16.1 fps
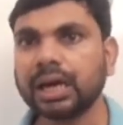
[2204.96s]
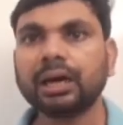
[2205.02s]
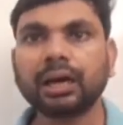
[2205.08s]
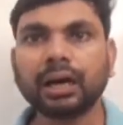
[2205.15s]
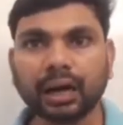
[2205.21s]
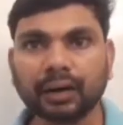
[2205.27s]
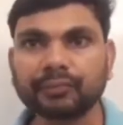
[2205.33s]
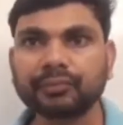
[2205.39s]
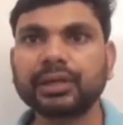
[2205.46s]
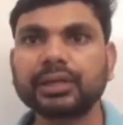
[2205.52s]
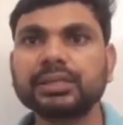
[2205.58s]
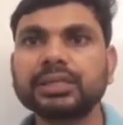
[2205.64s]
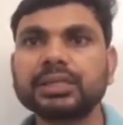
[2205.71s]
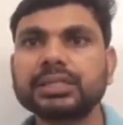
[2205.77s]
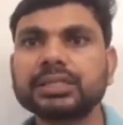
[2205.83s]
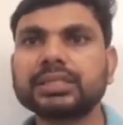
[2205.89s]
After
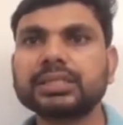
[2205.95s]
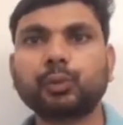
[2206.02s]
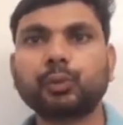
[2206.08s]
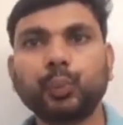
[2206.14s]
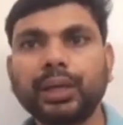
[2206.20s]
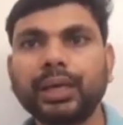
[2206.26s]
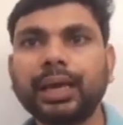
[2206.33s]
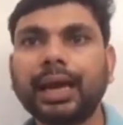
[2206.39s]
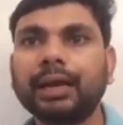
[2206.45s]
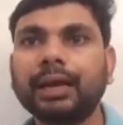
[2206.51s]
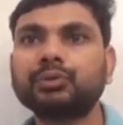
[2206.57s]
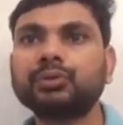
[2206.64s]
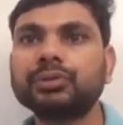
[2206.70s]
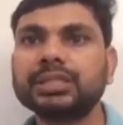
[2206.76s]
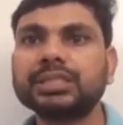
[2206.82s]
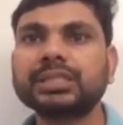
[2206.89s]
this we have
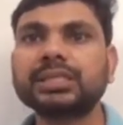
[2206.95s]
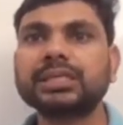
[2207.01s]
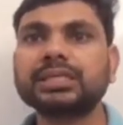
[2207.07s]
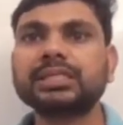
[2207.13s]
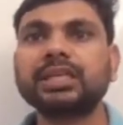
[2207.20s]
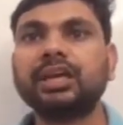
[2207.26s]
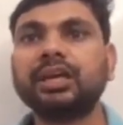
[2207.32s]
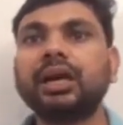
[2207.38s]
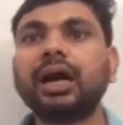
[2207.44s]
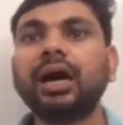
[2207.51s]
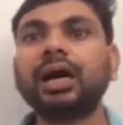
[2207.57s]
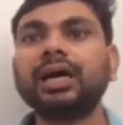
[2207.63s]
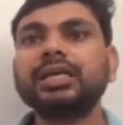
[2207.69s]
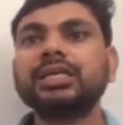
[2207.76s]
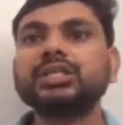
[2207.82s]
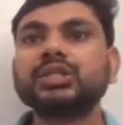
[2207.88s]
to discuss here
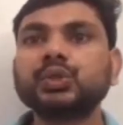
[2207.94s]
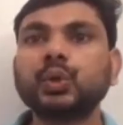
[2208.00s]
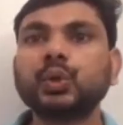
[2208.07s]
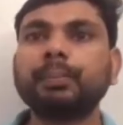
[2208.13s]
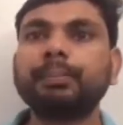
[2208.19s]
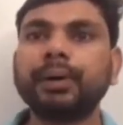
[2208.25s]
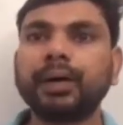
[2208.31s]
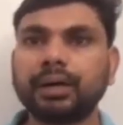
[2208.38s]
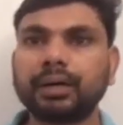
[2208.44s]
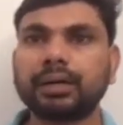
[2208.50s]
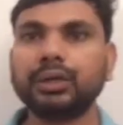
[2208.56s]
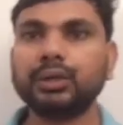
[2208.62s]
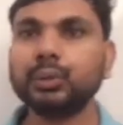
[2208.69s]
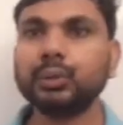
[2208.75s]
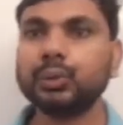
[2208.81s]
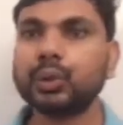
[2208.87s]
isobar.
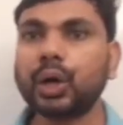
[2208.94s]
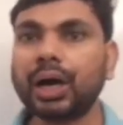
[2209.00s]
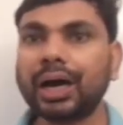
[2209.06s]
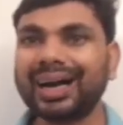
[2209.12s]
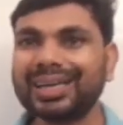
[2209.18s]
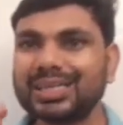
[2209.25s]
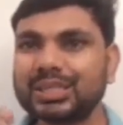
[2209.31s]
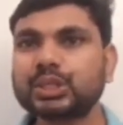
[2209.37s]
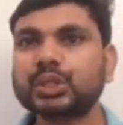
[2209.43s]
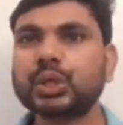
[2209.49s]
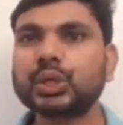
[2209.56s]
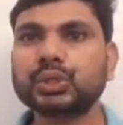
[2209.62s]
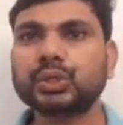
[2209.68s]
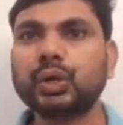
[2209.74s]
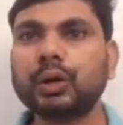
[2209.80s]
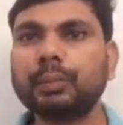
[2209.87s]
You know
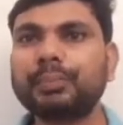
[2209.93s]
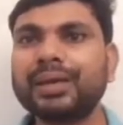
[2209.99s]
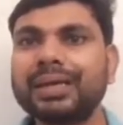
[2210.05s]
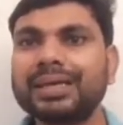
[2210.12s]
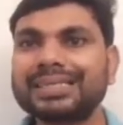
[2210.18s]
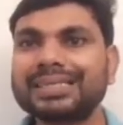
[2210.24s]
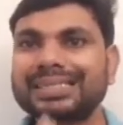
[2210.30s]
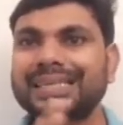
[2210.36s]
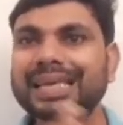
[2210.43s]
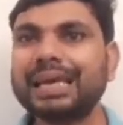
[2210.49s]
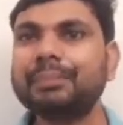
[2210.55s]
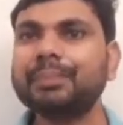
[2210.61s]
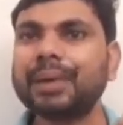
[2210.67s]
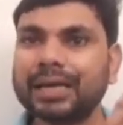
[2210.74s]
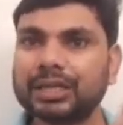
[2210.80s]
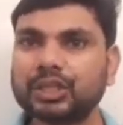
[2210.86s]
isotope,
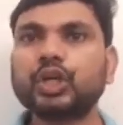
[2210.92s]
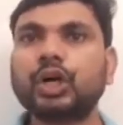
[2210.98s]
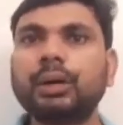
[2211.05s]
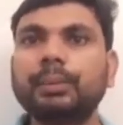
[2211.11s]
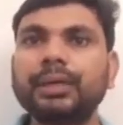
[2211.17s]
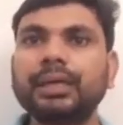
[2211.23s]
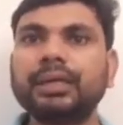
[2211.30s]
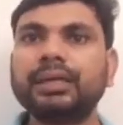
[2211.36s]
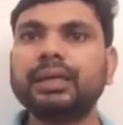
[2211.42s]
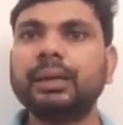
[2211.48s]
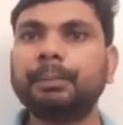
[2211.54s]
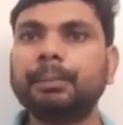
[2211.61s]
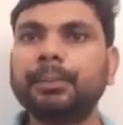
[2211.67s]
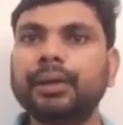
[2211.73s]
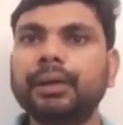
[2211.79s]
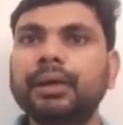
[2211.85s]
same atomic
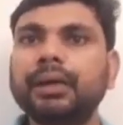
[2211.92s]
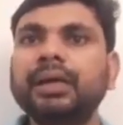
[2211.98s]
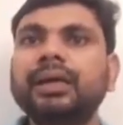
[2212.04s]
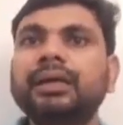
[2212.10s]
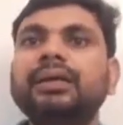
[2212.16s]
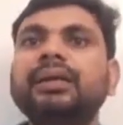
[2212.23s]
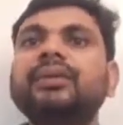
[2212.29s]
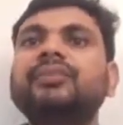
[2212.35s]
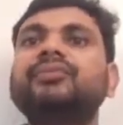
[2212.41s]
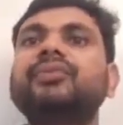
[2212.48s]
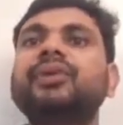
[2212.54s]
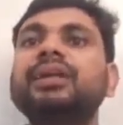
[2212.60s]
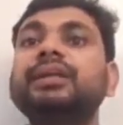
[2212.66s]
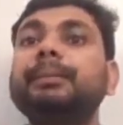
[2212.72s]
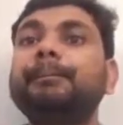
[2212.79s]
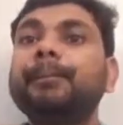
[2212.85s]
number,
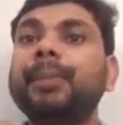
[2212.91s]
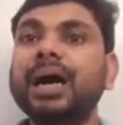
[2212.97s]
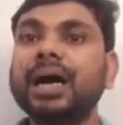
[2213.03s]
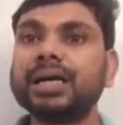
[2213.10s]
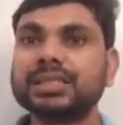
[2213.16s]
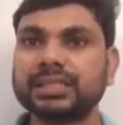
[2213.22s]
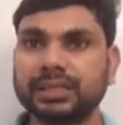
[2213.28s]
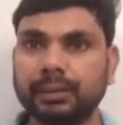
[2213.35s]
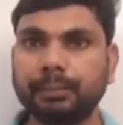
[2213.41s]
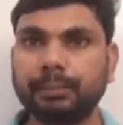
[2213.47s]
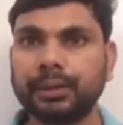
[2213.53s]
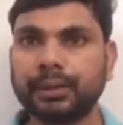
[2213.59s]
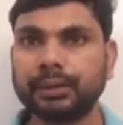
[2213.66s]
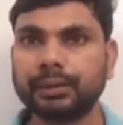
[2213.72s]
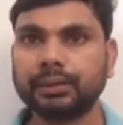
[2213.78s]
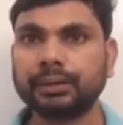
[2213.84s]
different mass
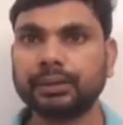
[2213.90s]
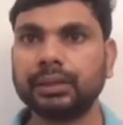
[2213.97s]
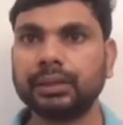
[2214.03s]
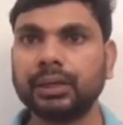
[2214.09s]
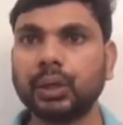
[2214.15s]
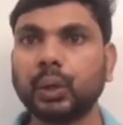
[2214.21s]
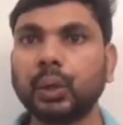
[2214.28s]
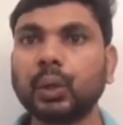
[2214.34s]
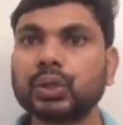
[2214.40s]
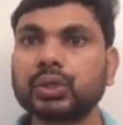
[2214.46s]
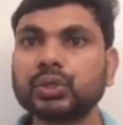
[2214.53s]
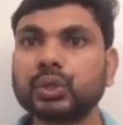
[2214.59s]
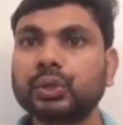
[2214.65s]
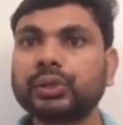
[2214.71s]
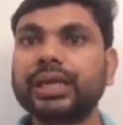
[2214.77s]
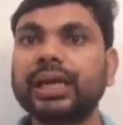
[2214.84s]
number.
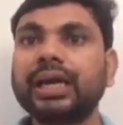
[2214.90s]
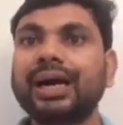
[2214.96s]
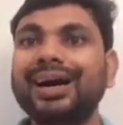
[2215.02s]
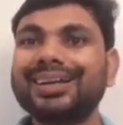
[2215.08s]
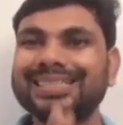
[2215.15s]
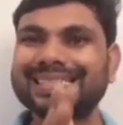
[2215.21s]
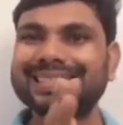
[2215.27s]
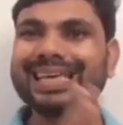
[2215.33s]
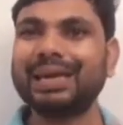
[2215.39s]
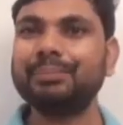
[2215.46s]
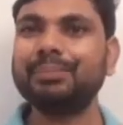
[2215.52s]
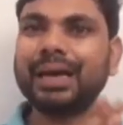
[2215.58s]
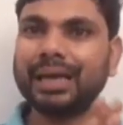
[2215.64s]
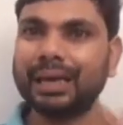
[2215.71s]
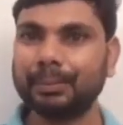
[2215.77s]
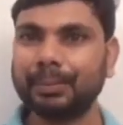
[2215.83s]
Also they are same
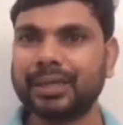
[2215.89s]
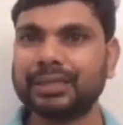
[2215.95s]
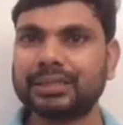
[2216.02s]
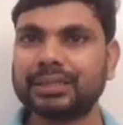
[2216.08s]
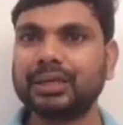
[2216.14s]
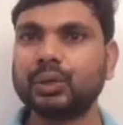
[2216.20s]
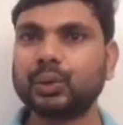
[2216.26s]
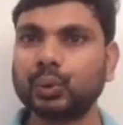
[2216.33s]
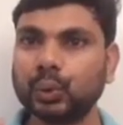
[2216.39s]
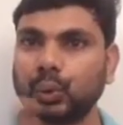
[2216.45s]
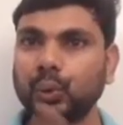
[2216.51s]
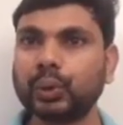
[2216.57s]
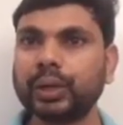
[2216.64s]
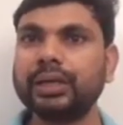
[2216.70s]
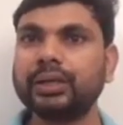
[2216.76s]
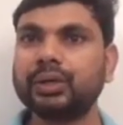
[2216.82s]
element,
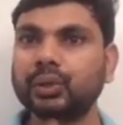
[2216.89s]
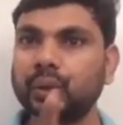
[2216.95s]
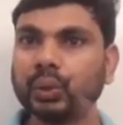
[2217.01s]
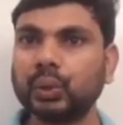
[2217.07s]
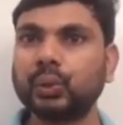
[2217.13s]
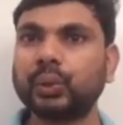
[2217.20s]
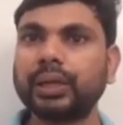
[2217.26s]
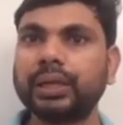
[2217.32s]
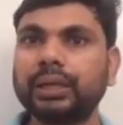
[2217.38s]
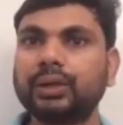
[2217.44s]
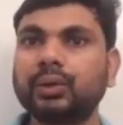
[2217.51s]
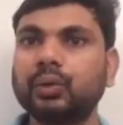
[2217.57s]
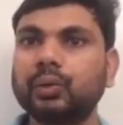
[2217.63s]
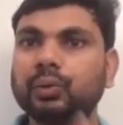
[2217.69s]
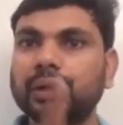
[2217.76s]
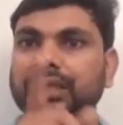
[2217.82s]
chlorine
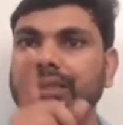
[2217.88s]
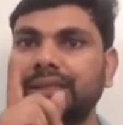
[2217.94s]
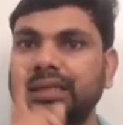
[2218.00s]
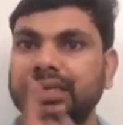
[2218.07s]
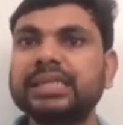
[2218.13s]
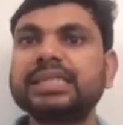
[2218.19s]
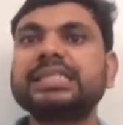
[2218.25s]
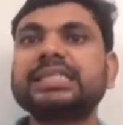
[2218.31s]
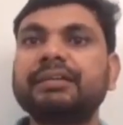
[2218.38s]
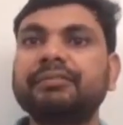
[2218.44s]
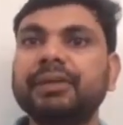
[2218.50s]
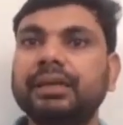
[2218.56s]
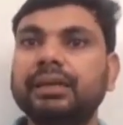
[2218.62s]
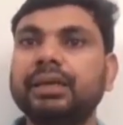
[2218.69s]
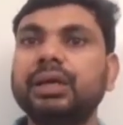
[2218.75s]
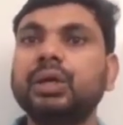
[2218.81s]

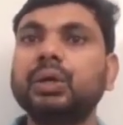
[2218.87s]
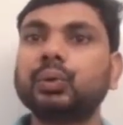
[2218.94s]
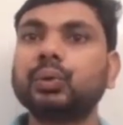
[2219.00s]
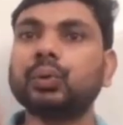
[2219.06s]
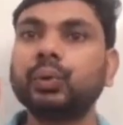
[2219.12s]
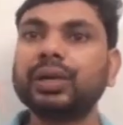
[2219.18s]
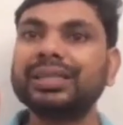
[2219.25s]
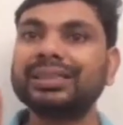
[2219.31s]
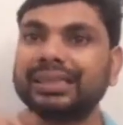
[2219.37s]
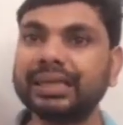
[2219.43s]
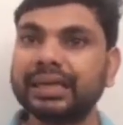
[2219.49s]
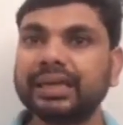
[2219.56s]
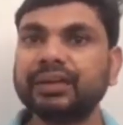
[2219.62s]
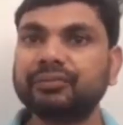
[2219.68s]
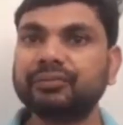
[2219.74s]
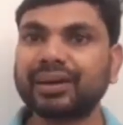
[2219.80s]
37, chlorine
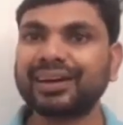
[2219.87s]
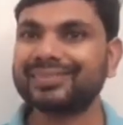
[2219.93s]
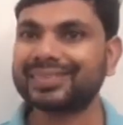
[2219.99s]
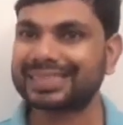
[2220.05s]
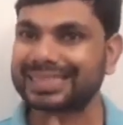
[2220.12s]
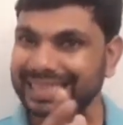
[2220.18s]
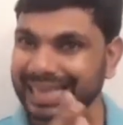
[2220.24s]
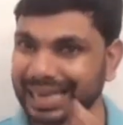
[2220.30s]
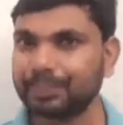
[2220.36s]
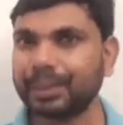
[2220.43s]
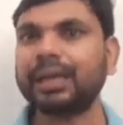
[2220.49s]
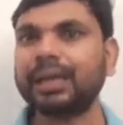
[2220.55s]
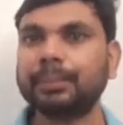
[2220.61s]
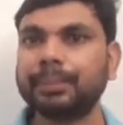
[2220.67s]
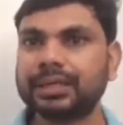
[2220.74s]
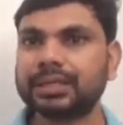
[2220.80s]
35, same
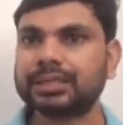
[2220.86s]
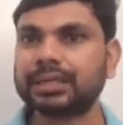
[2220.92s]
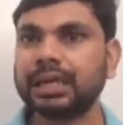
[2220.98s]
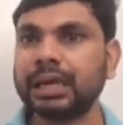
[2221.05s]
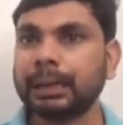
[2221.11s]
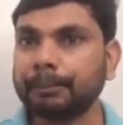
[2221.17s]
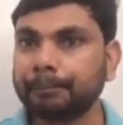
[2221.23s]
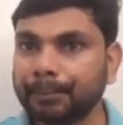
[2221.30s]
element.